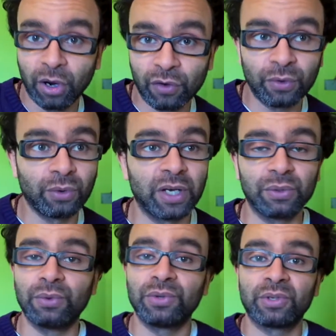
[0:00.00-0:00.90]
Marvel
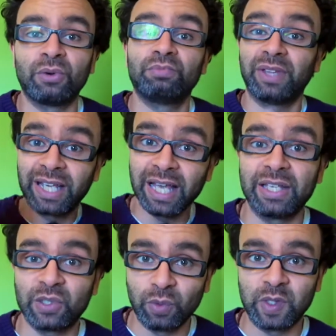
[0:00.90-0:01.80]
and also the
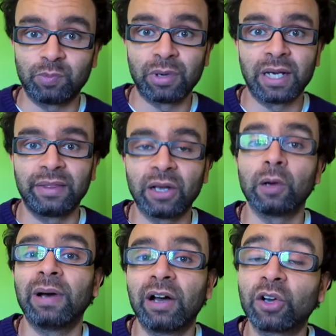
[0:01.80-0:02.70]
K Swiss brand.
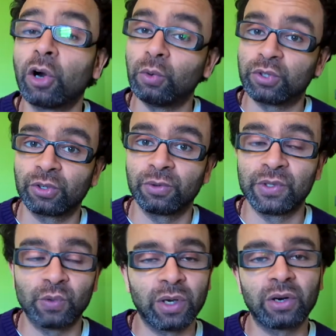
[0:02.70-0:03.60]
They're about
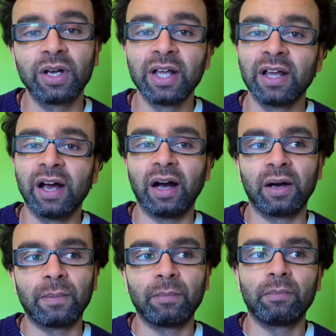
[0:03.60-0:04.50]
culture as well.
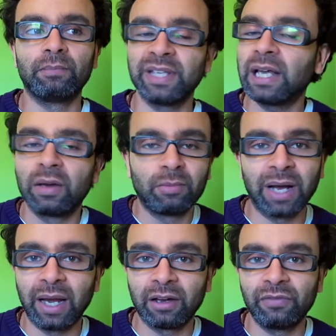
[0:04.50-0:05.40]
Um, yeah,
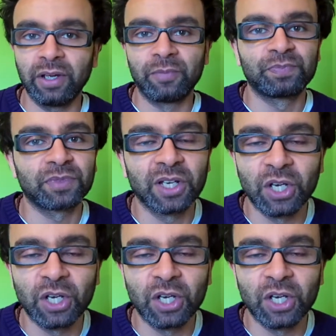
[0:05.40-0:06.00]
but I love it.